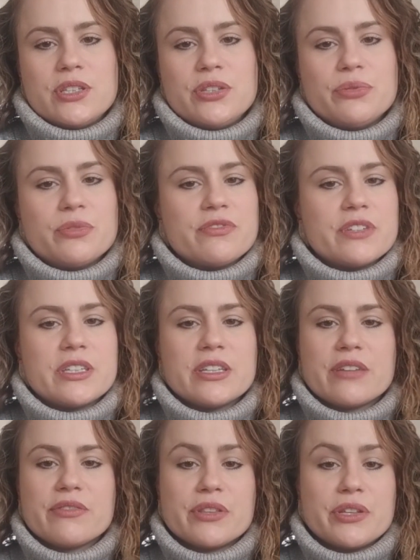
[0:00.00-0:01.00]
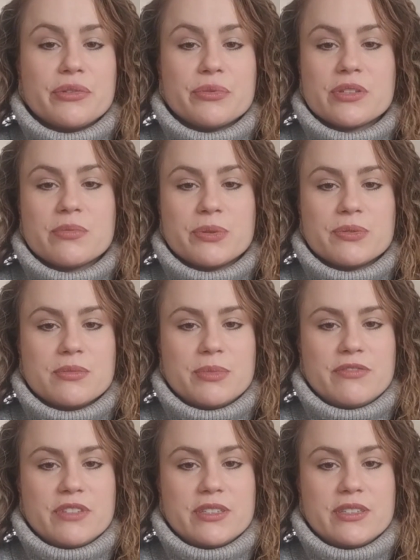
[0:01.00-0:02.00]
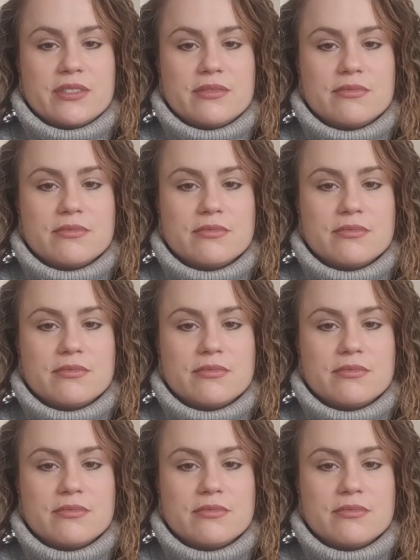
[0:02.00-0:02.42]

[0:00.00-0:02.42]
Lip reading: you were feeling everything you were supposed to be feeling